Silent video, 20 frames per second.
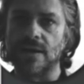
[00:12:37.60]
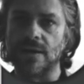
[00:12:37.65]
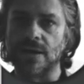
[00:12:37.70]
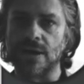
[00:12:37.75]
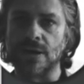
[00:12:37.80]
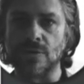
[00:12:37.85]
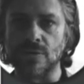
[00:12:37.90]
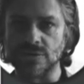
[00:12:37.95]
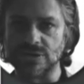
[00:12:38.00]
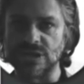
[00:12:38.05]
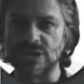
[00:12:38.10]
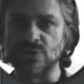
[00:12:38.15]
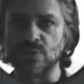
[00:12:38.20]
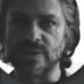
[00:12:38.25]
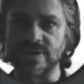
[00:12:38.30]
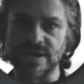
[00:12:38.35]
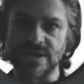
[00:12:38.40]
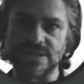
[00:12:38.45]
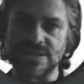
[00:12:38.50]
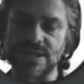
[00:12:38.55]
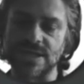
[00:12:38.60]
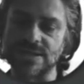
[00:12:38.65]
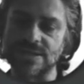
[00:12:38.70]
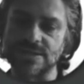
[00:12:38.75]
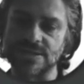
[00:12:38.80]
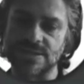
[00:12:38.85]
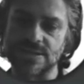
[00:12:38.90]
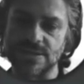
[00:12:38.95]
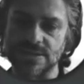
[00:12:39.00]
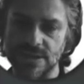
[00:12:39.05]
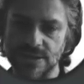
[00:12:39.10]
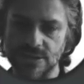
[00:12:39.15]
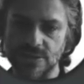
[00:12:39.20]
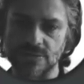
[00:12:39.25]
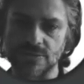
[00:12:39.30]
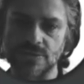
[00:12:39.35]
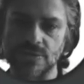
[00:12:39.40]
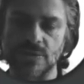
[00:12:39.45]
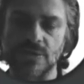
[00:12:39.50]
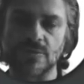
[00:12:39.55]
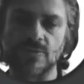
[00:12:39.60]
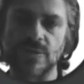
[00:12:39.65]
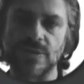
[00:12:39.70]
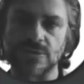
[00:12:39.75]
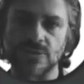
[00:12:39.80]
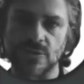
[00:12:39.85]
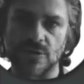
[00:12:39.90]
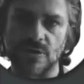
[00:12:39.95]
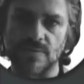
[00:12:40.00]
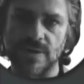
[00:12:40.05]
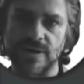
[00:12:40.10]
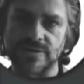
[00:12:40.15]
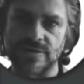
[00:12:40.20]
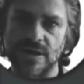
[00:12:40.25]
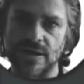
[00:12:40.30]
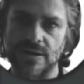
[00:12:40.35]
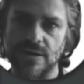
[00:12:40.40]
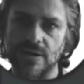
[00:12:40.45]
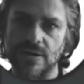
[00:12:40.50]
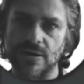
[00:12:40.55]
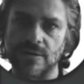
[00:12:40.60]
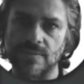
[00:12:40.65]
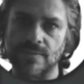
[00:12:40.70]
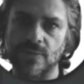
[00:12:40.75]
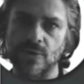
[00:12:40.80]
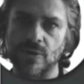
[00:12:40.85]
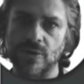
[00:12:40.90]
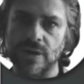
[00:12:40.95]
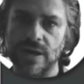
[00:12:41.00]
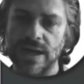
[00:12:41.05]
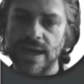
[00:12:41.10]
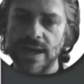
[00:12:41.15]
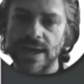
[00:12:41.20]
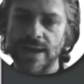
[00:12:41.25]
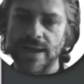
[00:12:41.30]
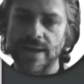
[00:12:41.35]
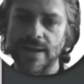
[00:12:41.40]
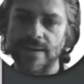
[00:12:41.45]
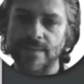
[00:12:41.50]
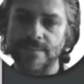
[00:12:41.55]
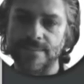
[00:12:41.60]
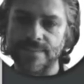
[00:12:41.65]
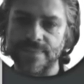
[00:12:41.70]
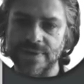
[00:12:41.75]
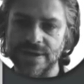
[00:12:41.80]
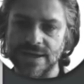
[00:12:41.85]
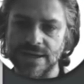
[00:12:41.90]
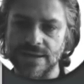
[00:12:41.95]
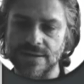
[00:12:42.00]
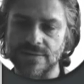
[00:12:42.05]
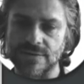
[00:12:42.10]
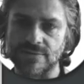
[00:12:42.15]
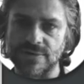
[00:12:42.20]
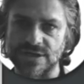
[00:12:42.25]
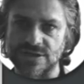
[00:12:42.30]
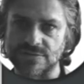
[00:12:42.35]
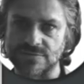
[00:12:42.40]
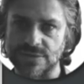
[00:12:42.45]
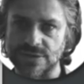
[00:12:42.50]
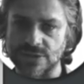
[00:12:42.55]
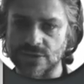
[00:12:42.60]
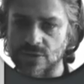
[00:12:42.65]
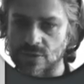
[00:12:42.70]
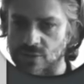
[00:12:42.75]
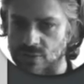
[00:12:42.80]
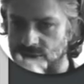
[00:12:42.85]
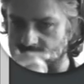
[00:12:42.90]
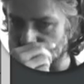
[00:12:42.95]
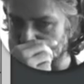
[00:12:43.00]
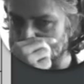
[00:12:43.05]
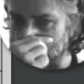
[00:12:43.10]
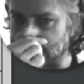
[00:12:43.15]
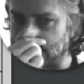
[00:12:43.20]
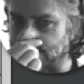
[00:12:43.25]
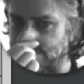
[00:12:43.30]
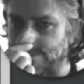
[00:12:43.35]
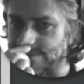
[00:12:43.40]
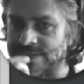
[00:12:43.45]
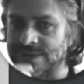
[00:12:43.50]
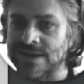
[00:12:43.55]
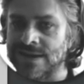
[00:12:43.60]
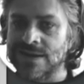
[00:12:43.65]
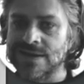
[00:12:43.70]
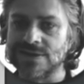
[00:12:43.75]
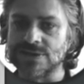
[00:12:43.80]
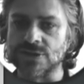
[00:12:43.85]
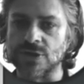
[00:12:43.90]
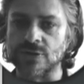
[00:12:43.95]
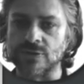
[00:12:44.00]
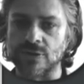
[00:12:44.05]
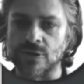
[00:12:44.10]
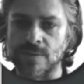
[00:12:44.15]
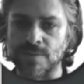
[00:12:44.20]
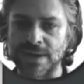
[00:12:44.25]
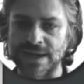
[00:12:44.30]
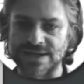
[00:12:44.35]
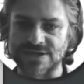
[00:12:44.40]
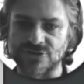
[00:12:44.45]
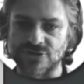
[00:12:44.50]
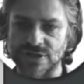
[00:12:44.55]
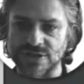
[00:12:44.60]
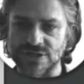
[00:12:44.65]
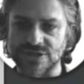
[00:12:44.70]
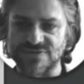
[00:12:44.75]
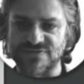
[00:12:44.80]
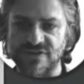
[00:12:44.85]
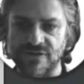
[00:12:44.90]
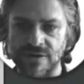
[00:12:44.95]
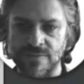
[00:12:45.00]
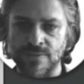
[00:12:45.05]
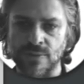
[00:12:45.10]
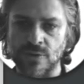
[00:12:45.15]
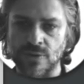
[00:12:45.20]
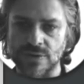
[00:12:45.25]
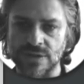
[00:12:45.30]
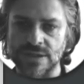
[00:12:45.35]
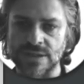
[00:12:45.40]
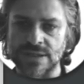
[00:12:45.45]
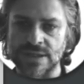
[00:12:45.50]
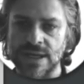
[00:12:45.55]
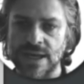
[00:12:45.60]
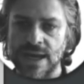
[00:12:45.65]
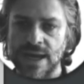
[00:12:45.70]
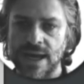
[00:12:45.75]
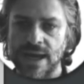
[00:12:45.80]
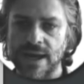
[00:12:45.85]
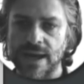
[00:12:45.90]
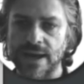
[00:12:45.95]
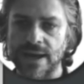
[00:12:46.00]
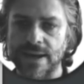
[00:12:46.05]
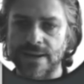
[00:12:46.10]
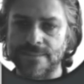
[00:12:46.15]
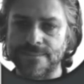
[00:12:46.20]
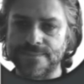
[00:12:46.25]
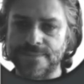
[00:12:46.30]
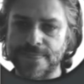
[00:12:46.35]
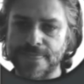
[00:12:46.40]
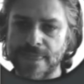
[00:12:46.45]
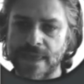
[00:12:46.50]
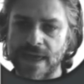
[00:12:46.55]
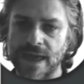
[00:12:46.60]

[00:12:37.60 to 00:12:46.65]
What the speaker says: clauses within sentences, and we'll talk about that a lot more in the rest of this course here. So complex structure is very important, and